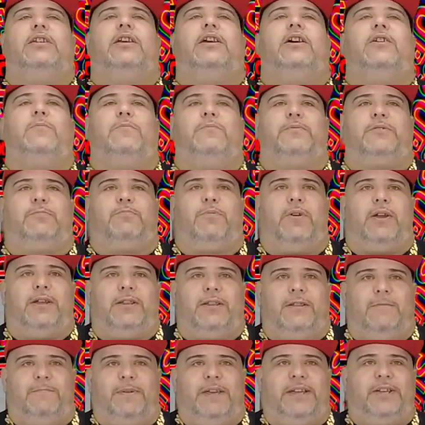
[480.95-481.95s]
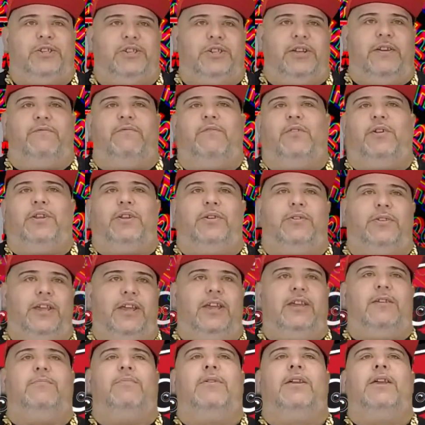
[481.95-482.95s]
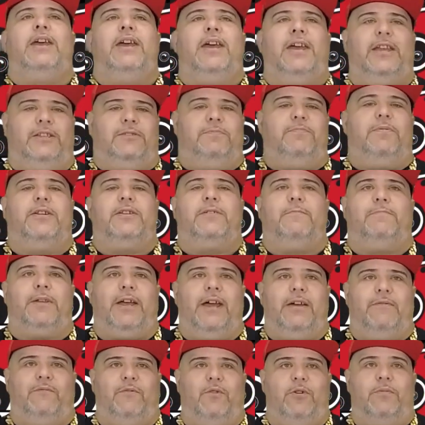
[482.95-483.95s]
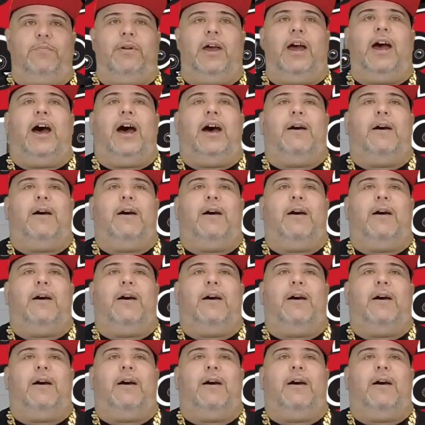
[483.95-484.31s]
to help spread the Big Jeff Audio name and spread the platform.